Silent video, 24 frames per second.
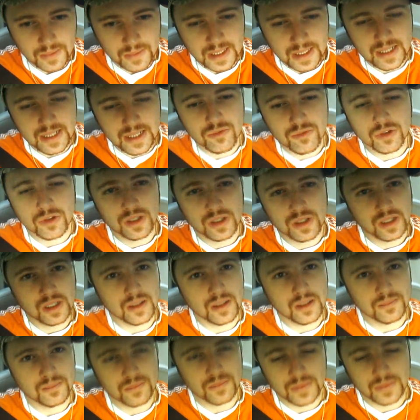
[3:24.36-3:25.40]
kids were going to
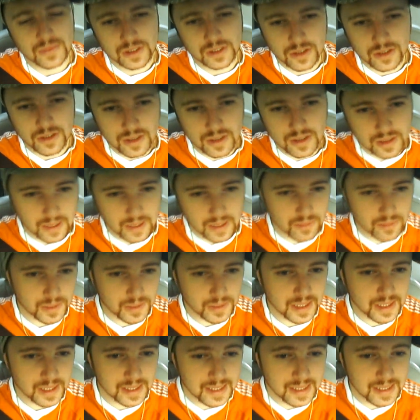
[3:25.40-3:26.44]
come. they were
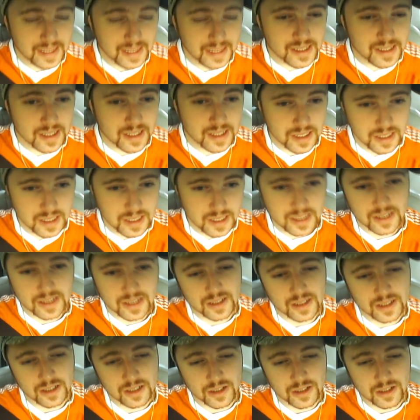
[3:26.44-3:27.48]
bringing kids to Jesus,
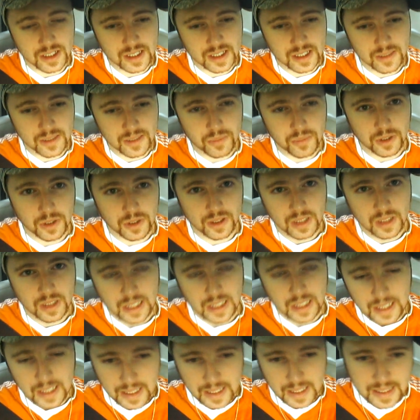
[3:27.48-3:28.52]
so Jesus could put
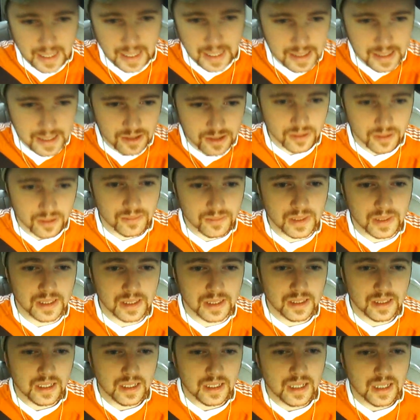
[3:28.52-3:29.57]
his hands on them,
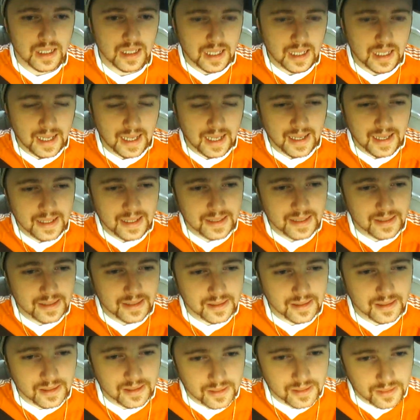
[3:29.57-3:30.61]
and, and
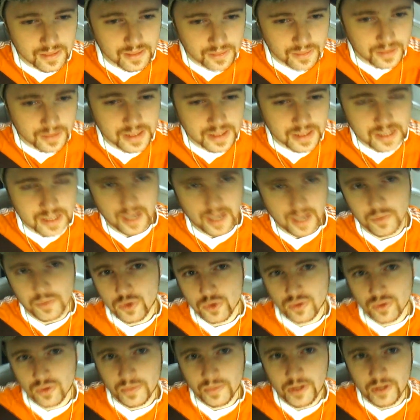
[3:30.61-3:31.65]
the
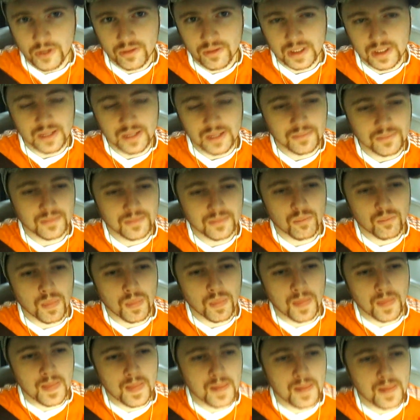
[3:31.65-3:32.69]
disciples rebuked them.
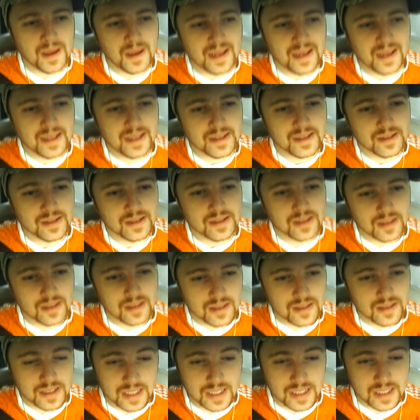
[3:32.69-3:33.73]

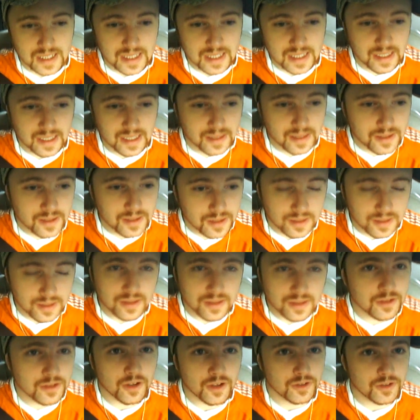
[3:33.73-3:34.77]
And Jesus said,
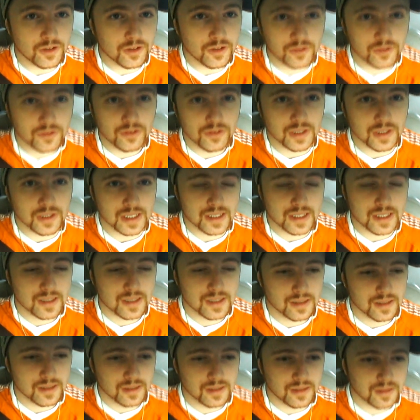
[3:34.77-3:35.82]
you know, don't do this,
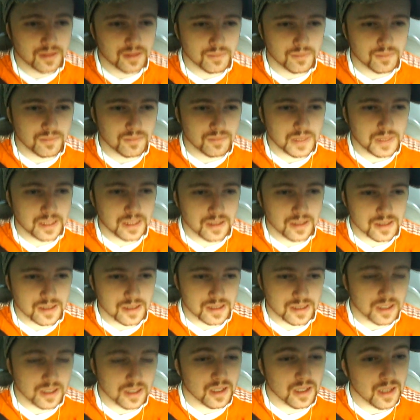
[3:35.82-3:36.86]

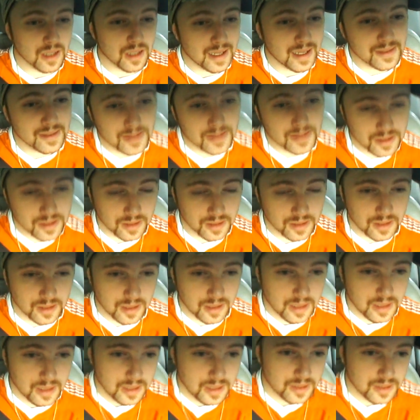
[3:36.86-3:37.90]
because like the
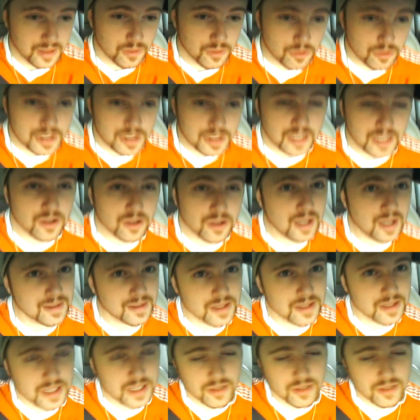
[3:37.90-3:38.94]
the ones that are
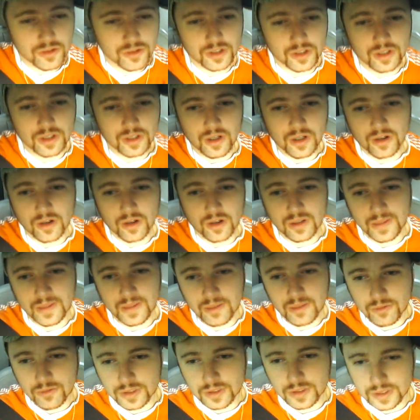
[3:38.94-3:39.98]
like the children are going
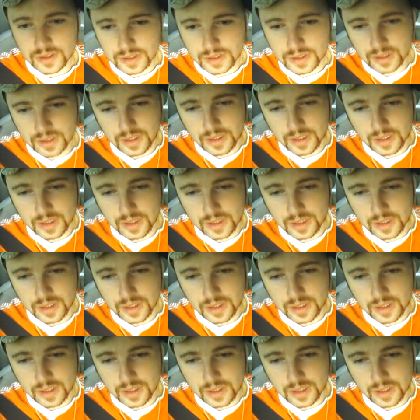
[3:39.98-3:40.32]
to be the ones